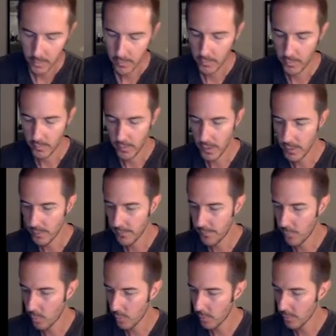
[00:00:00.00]
So take the
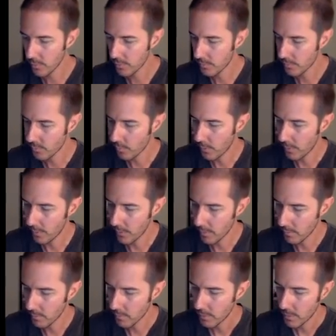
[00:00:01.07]
4, square it,
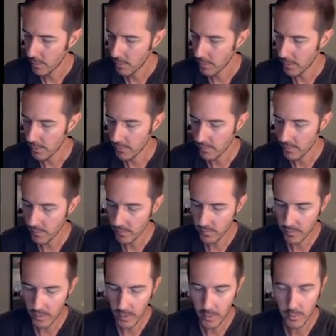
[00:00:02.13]
get
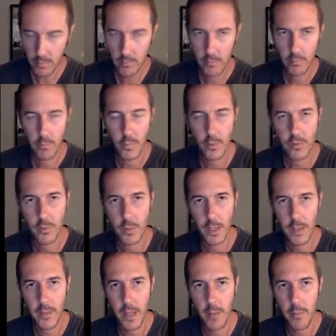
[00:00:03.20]
16,
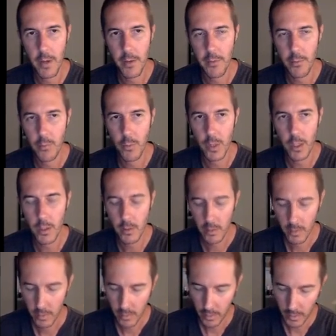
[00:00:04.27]
multiply that by 3,
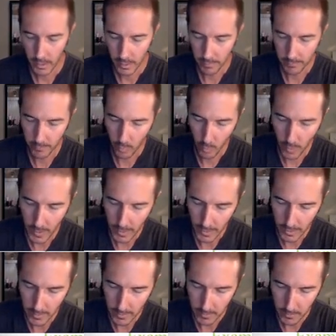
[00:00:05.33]
and get 48,